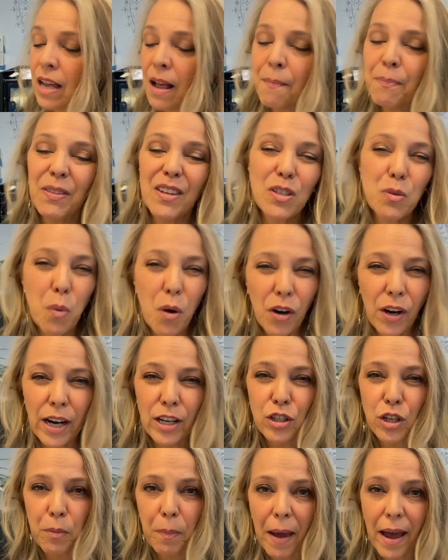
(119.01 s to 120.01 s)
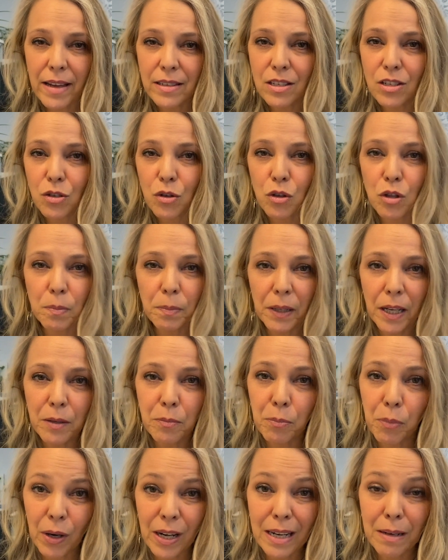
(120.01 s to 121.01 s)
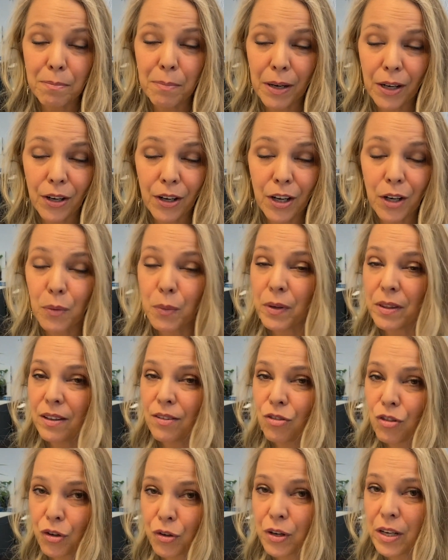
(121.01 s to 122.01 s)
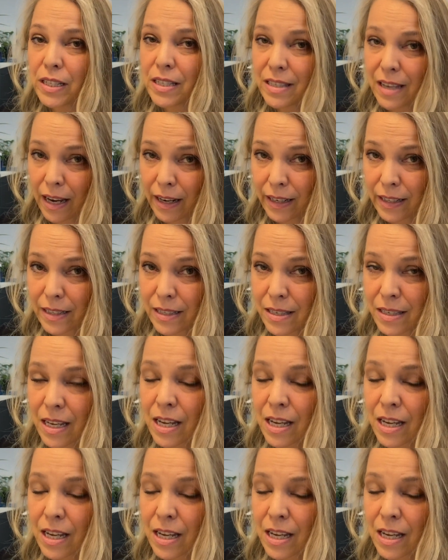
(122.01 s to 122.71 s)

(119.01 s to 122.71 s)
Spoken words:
This water actually passes through the blood-brain barrier within 30 seconds.